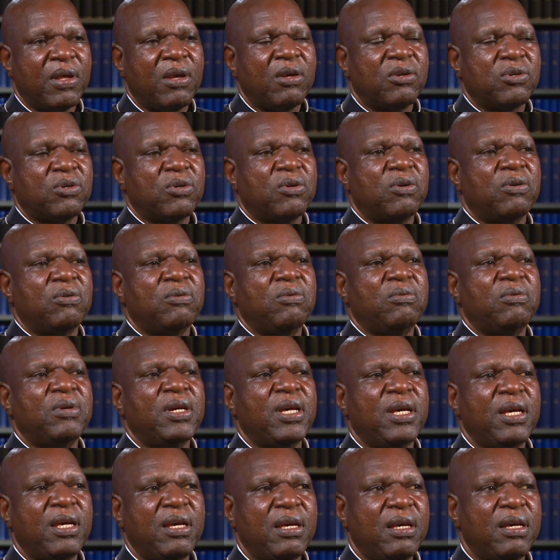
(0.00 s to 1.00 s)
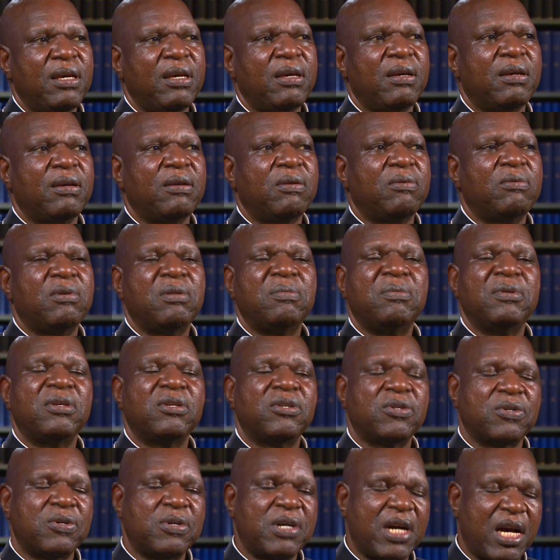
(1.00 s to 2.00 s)
So we will be
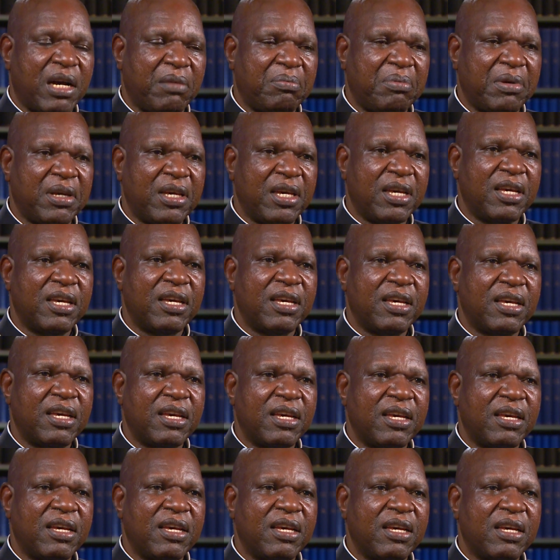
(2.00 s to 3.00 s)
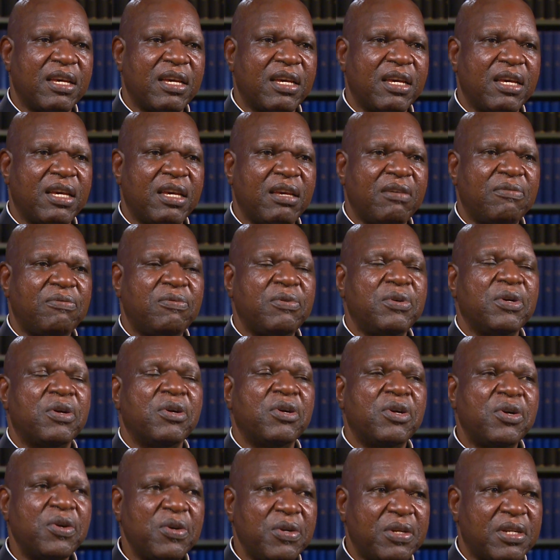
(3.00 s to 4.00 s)
so happy if we
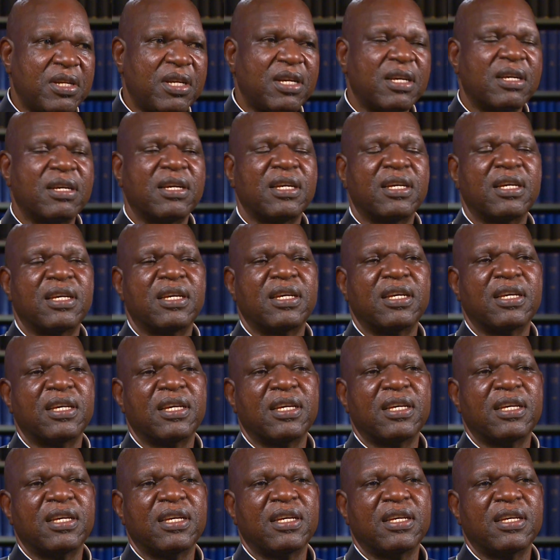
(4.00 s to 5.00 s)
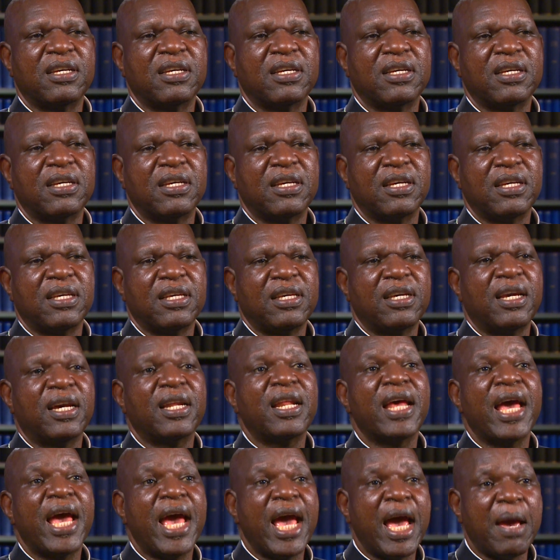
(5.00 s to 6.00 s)
could get
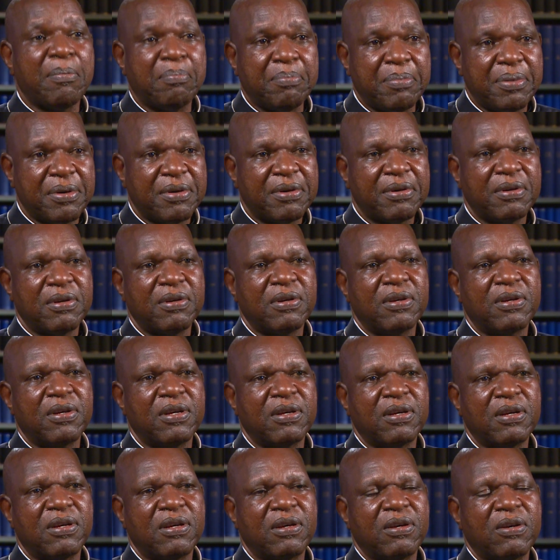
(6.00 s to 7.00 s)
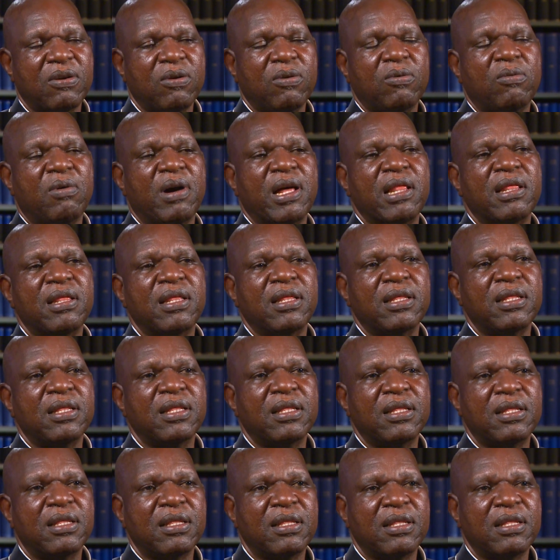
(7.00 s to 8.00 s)
help. One,
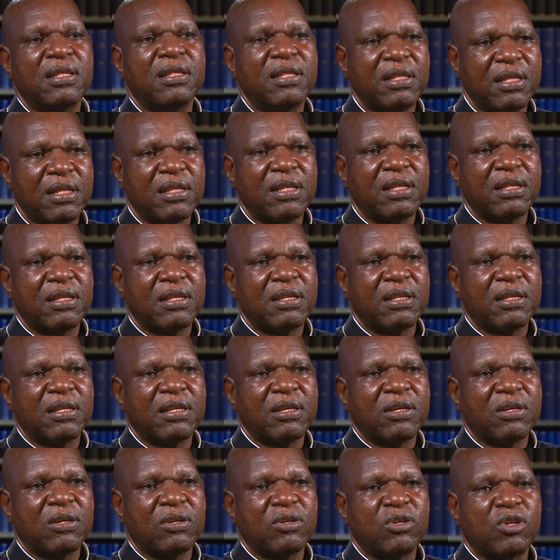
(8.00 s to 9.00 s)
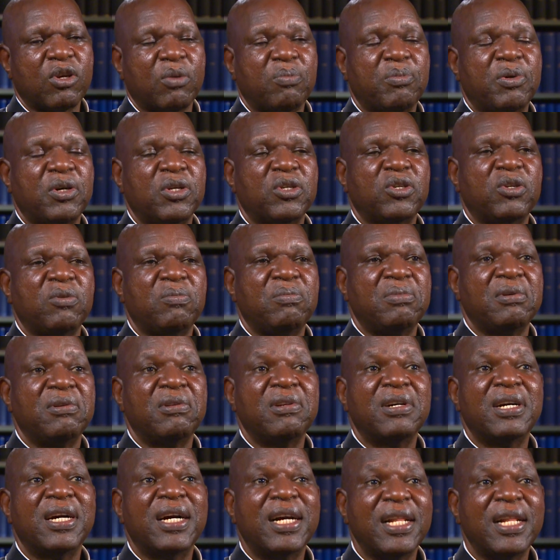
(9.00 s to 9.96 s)
support to build